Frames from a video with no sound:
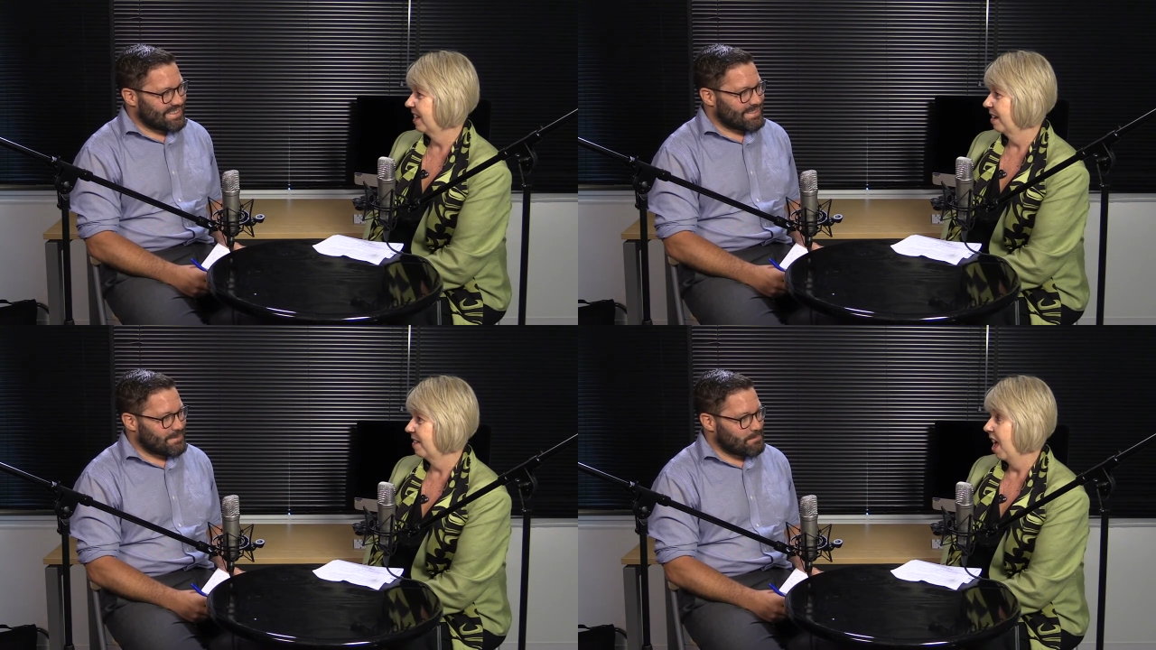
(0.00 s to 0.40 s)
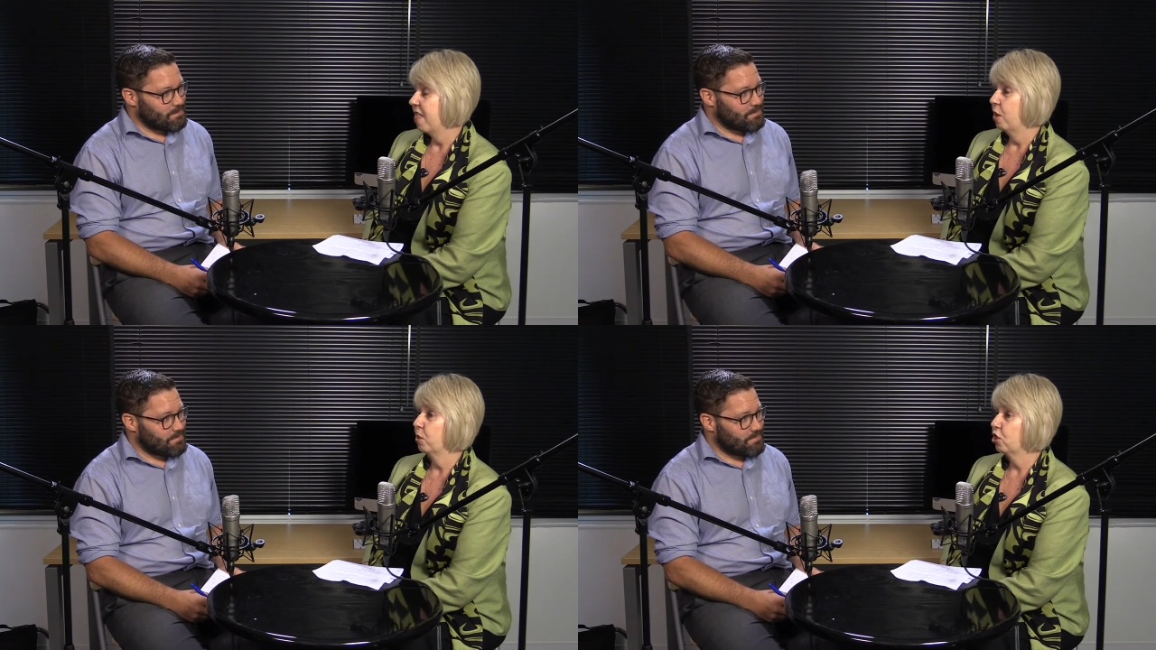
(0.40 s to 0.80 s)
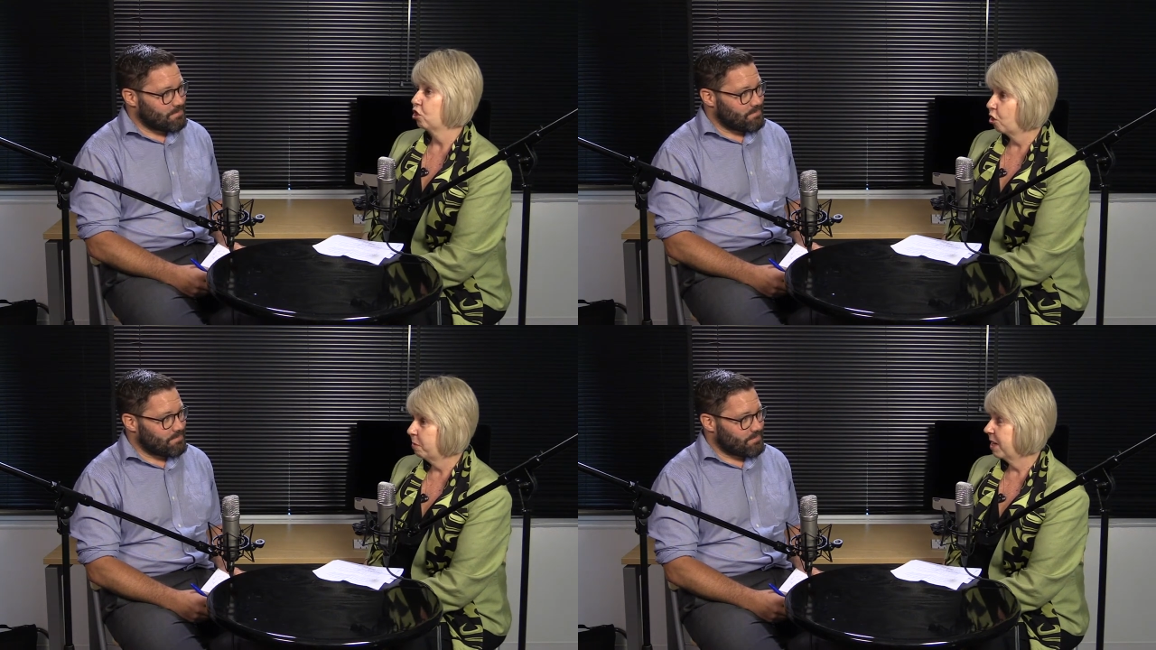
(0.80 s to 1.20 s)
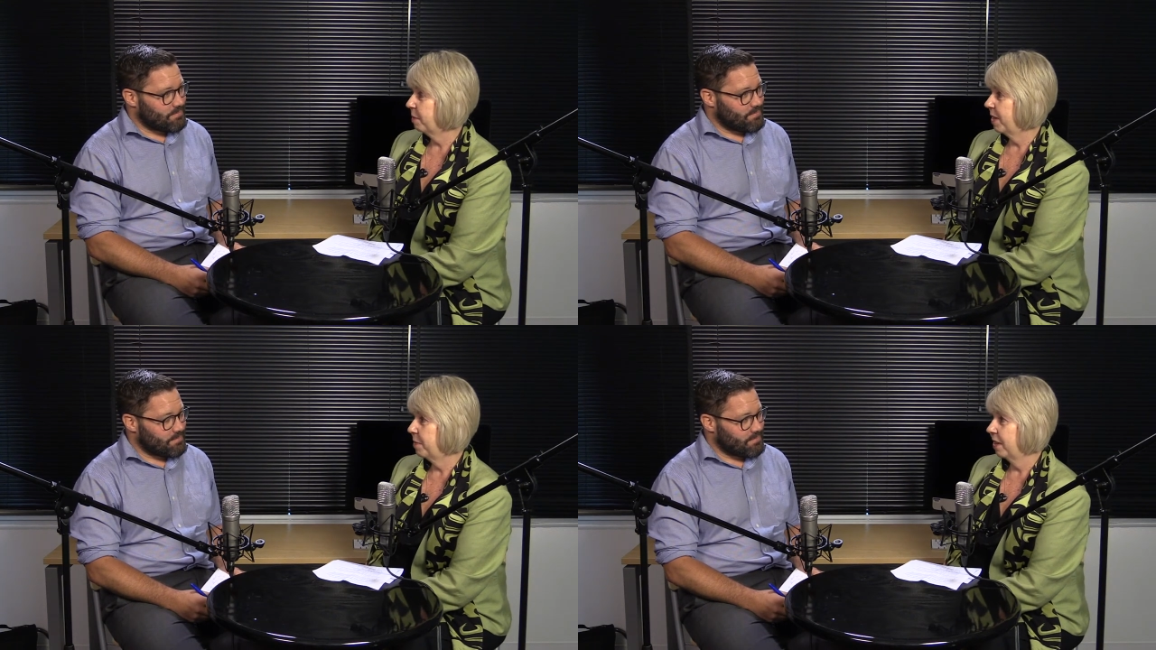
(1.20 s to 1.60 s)
Speaker 1: Uh, there were so many
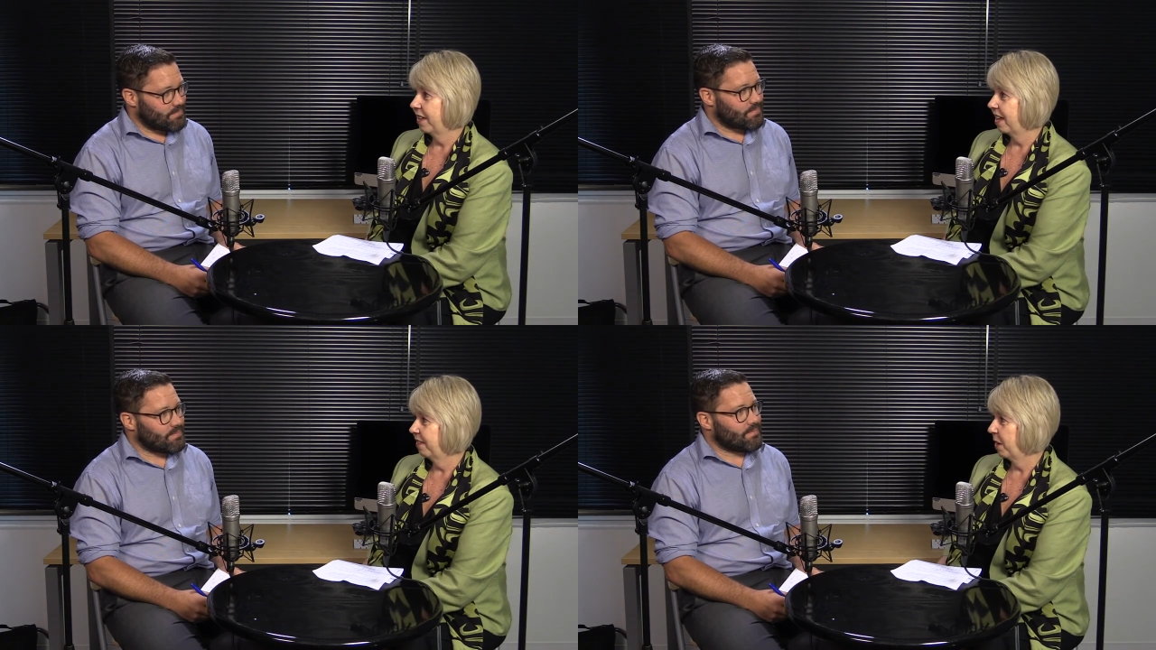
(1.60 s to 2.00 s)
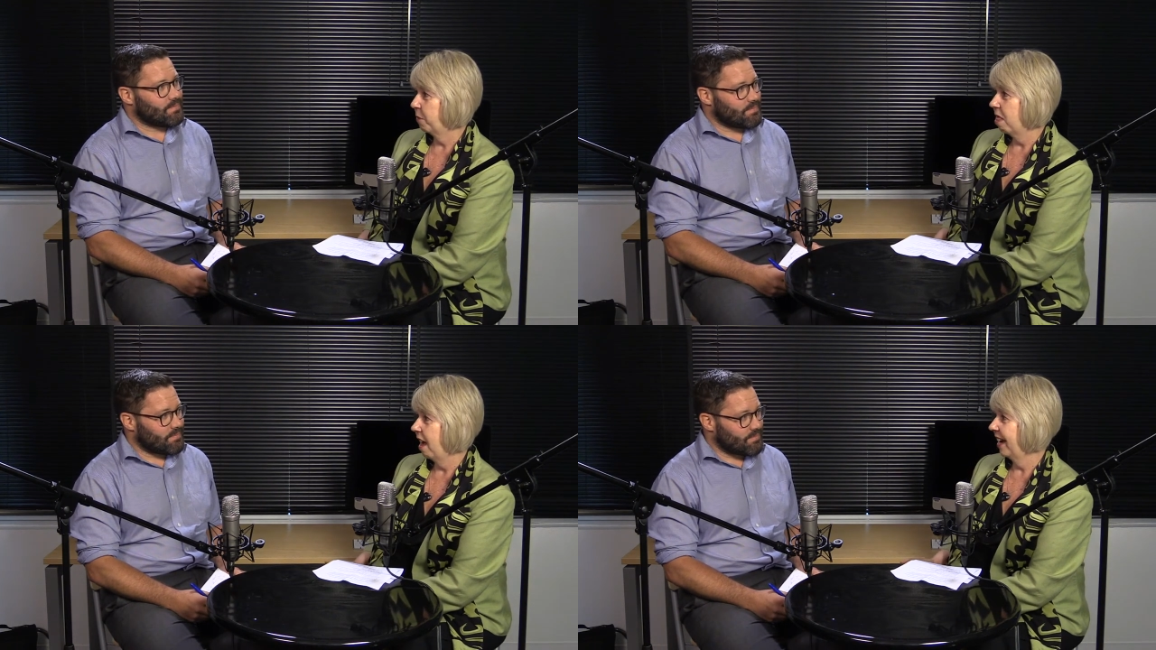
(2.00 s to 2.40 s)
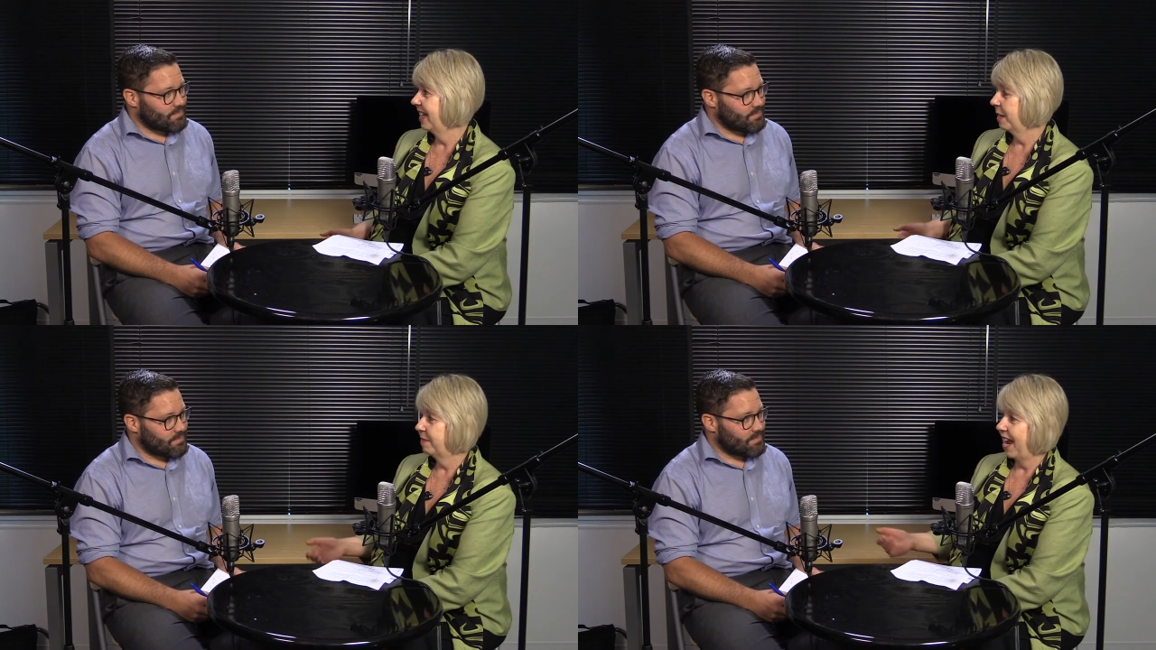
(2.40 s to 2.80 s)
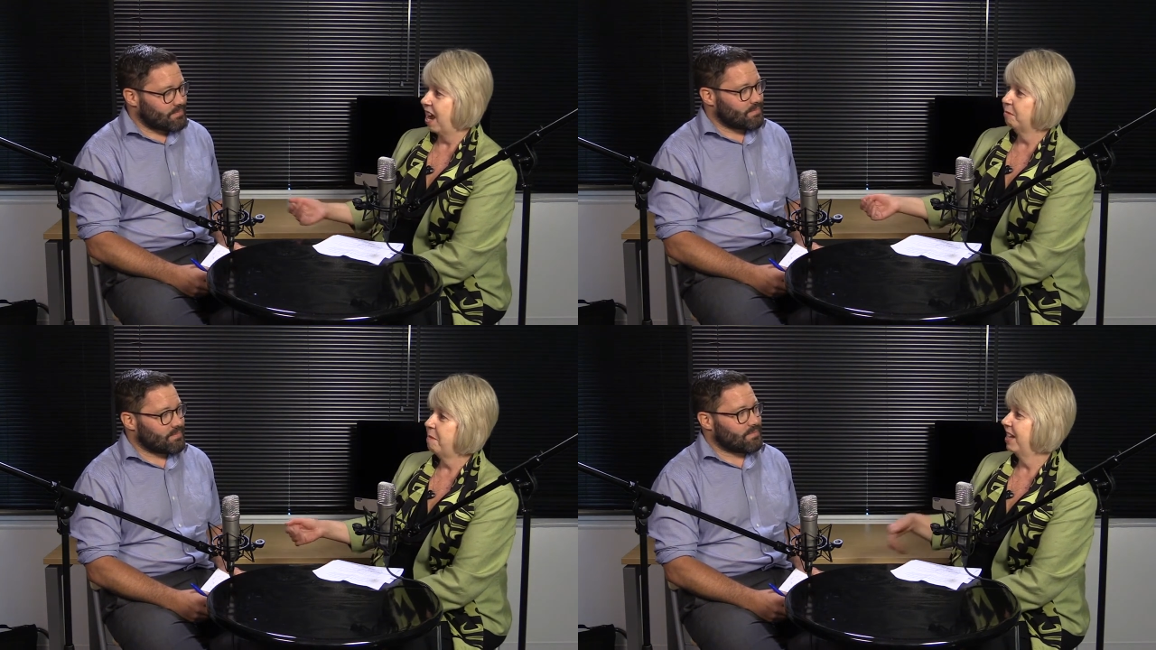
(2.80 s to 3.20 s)
people that they were lined up
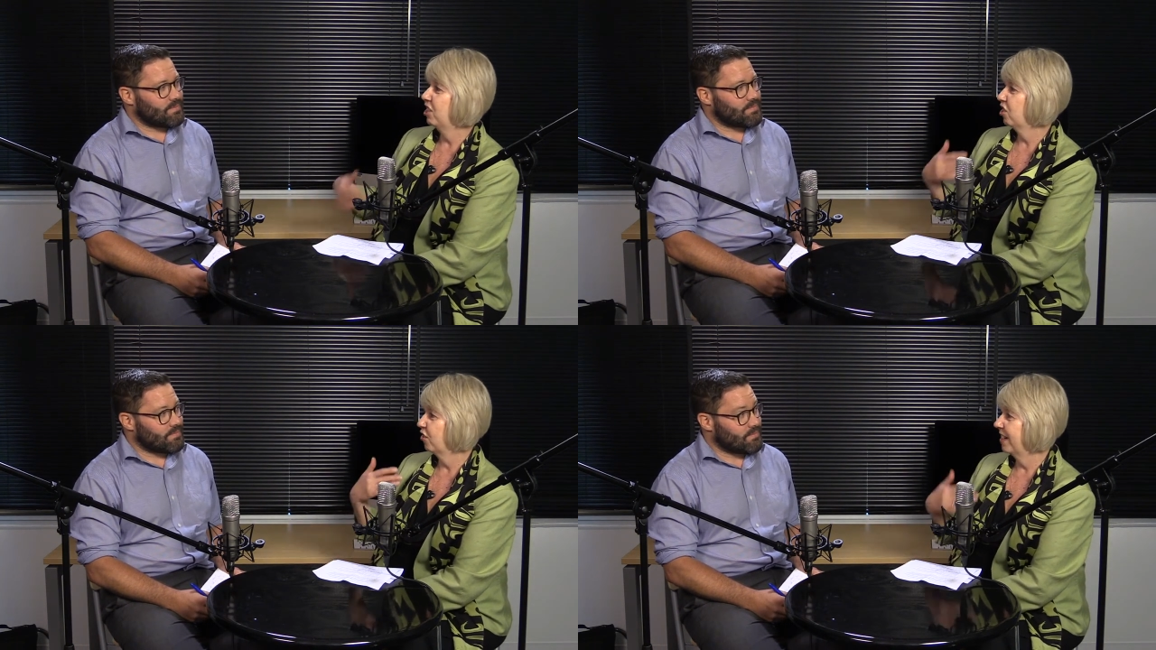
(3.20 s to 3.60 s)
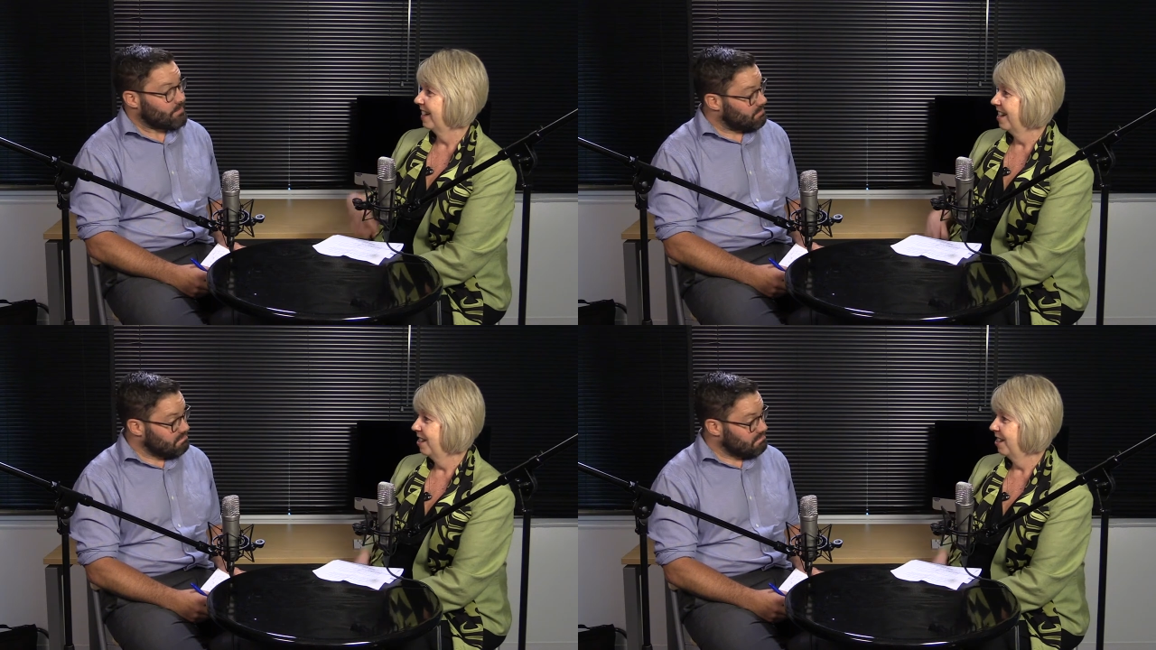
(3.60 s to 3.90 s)
down Main Street.